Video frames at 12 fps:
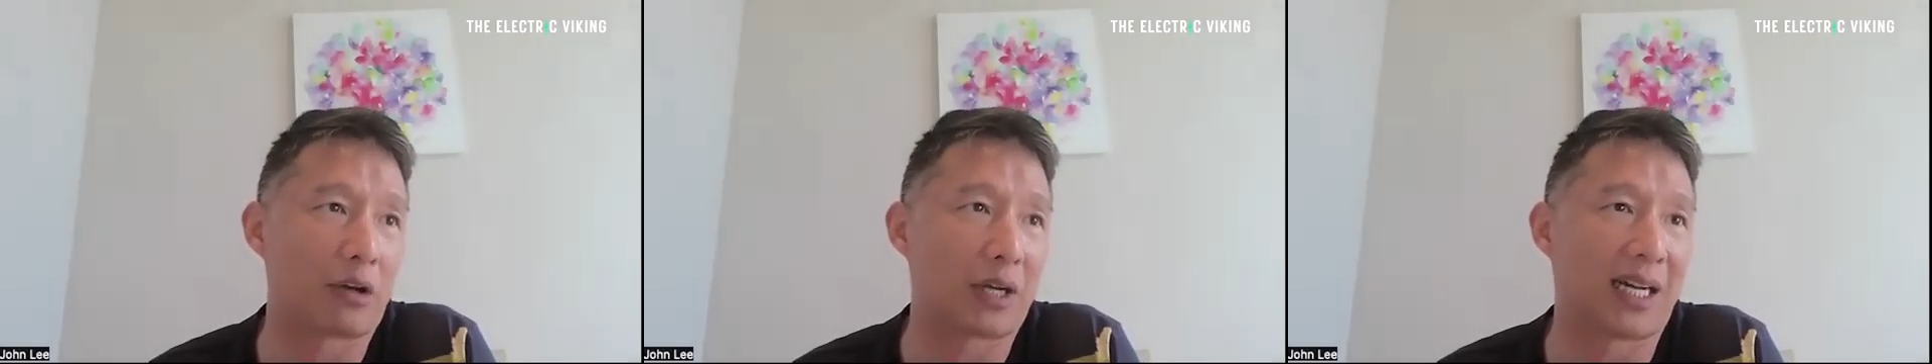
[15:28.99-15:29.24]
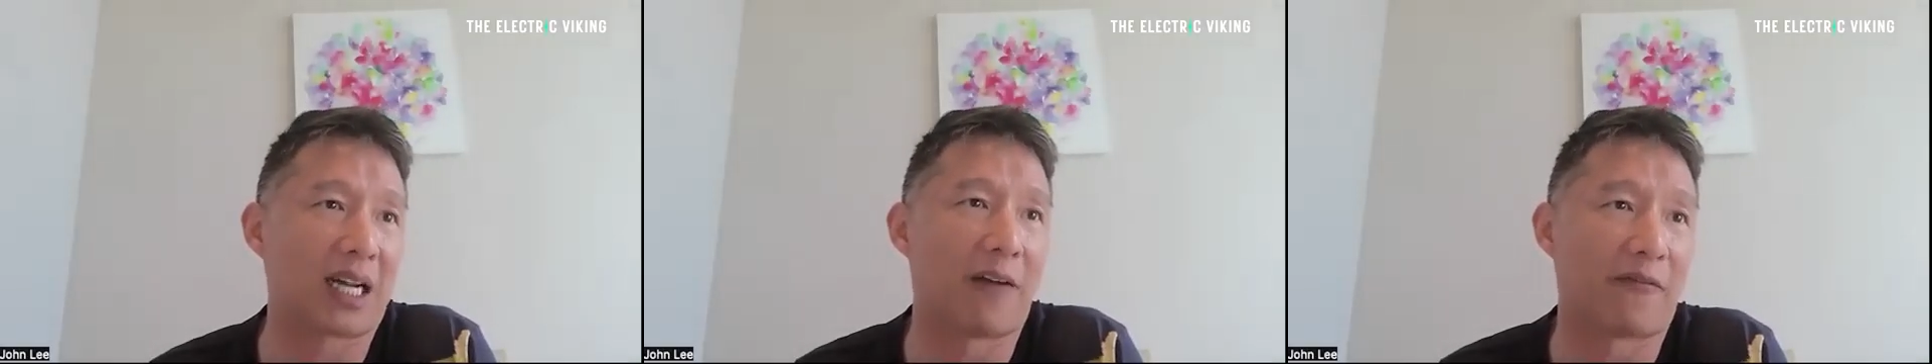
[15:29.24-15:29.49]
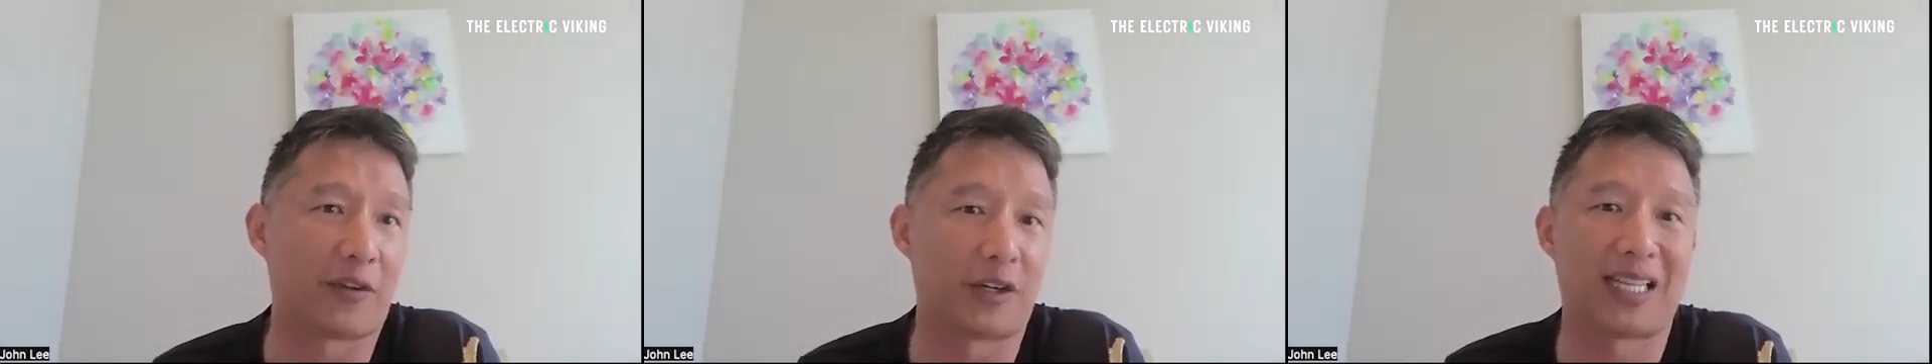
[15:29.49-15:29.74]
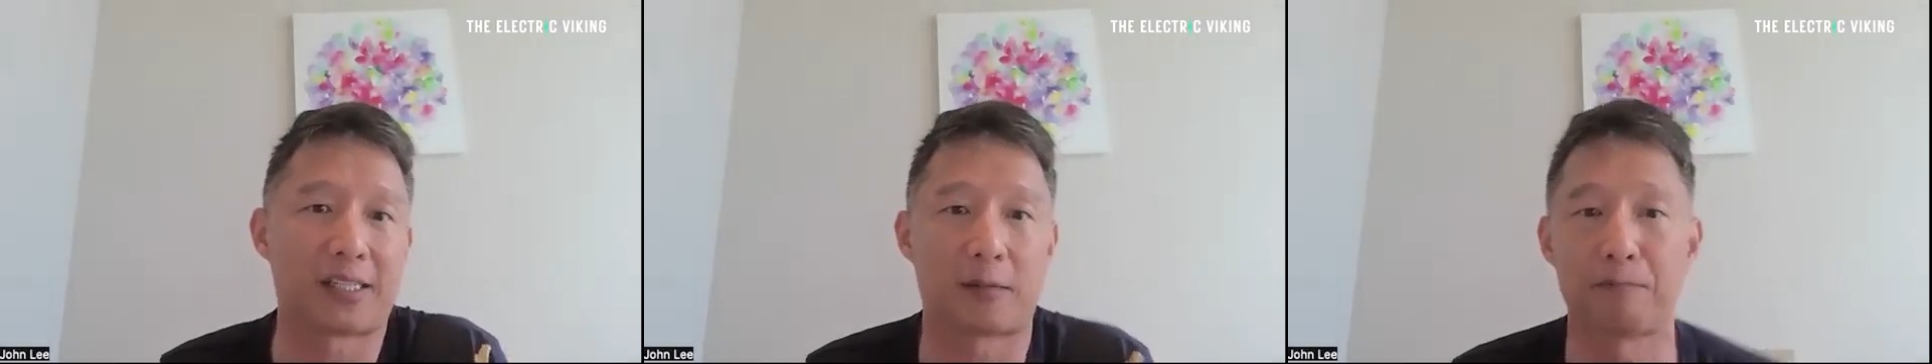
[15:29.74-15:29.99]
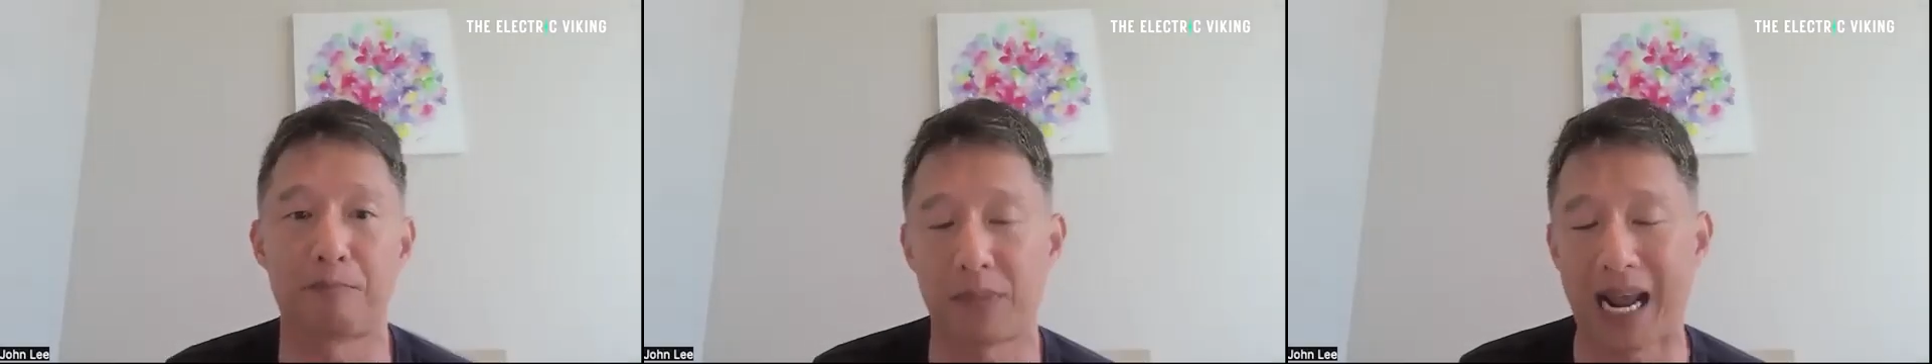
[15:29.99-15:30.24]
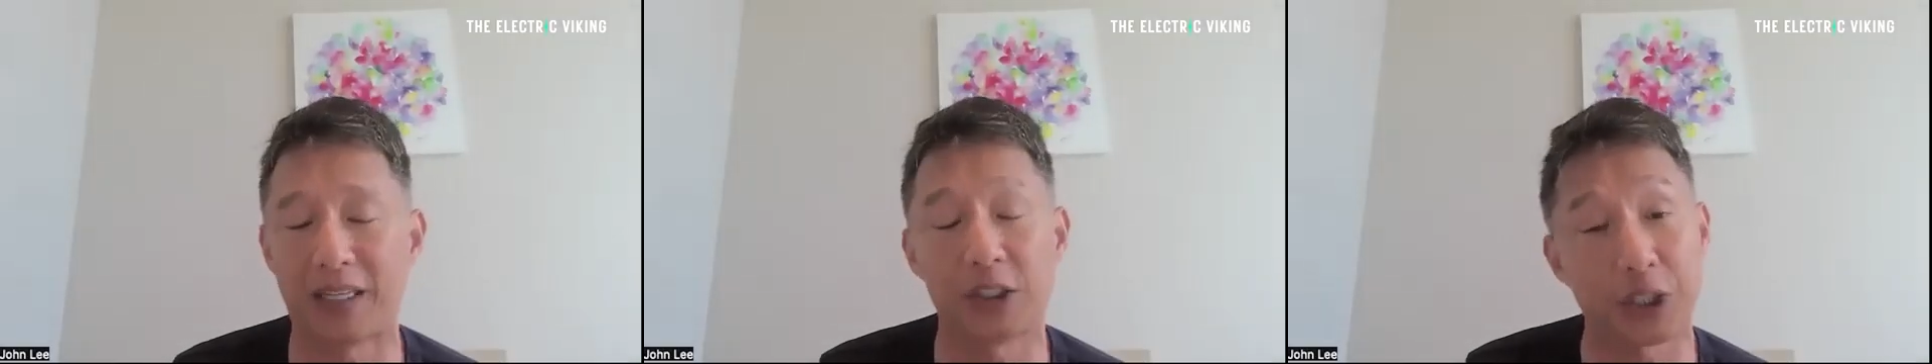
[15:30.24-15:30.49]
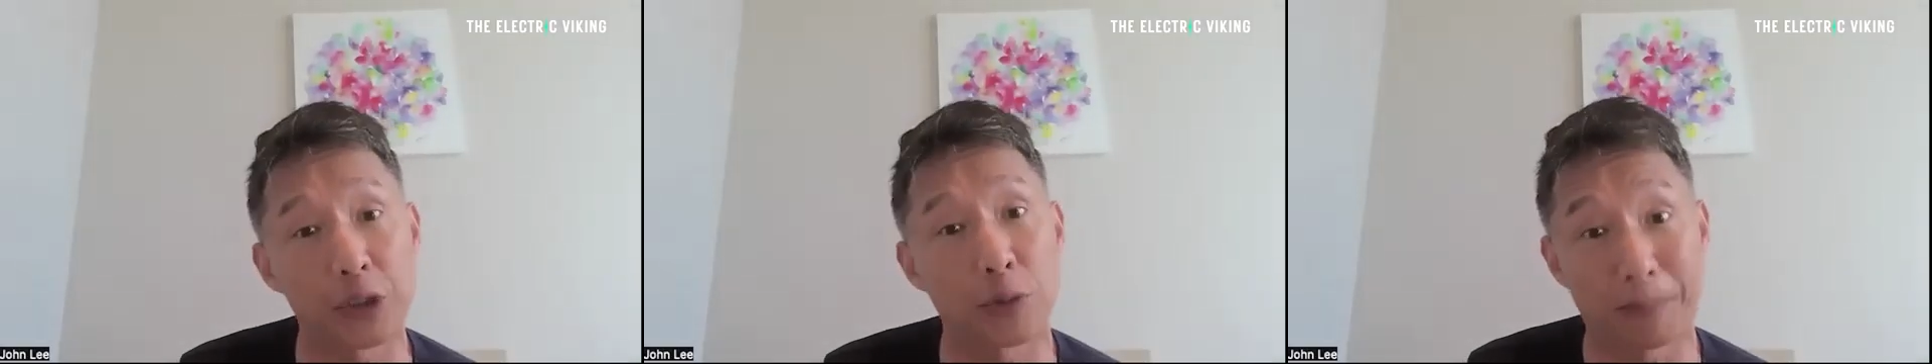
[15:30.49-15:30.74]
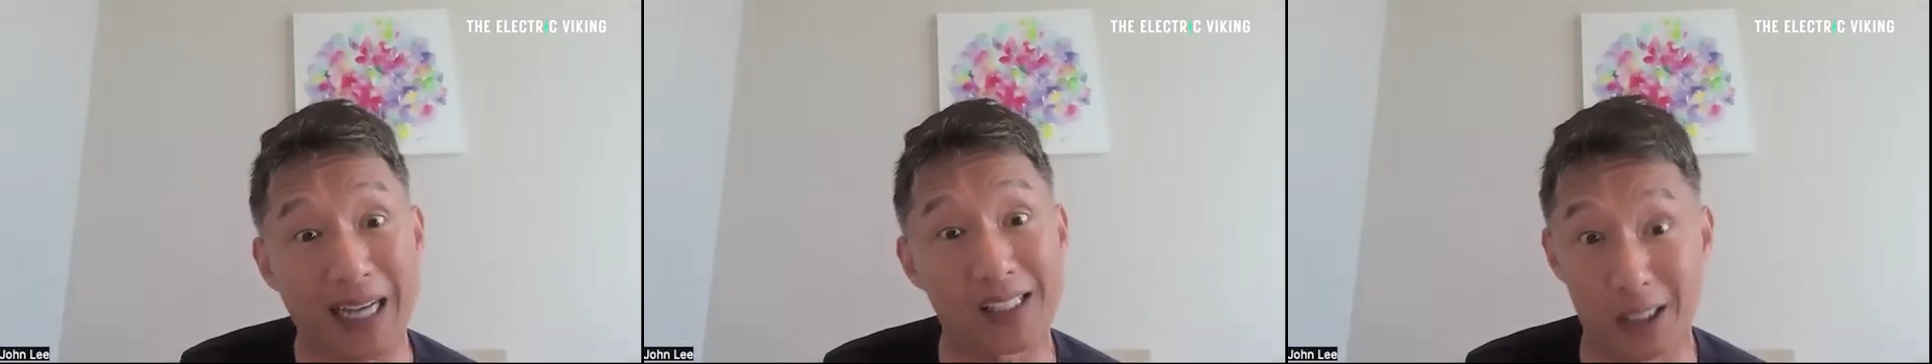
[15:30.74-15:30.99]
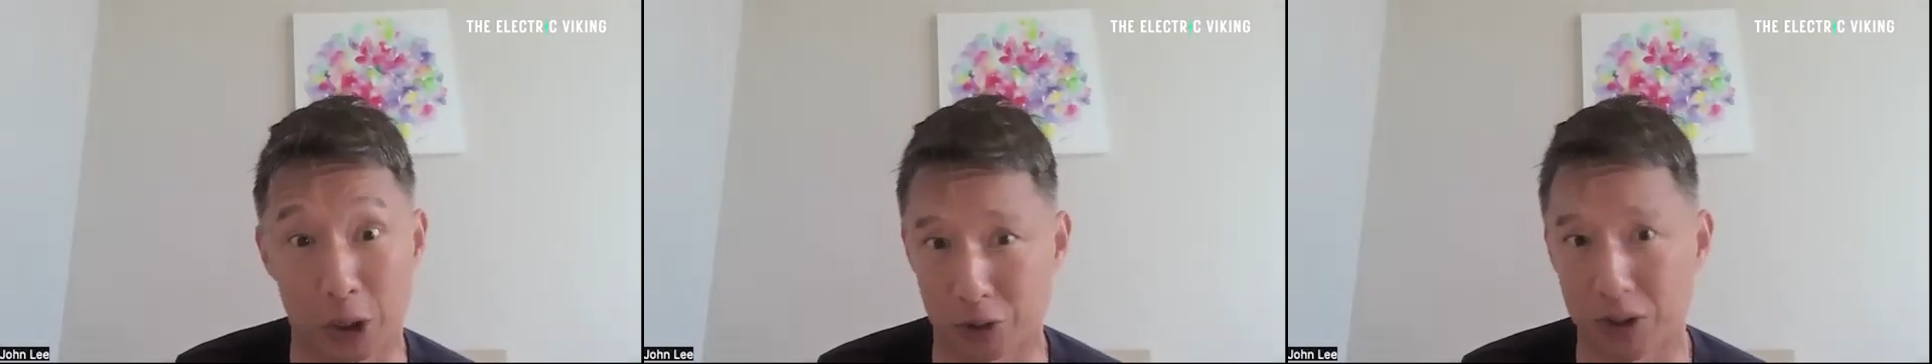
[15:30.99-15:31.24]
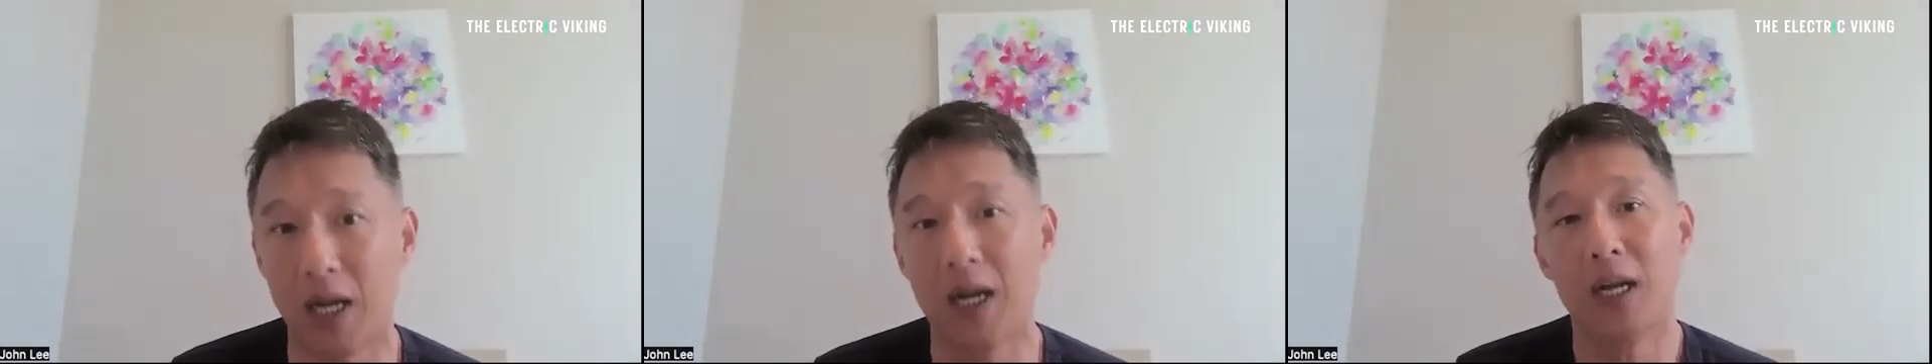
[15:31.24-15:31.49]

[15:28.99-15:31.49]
how can they convert that energy into baseload.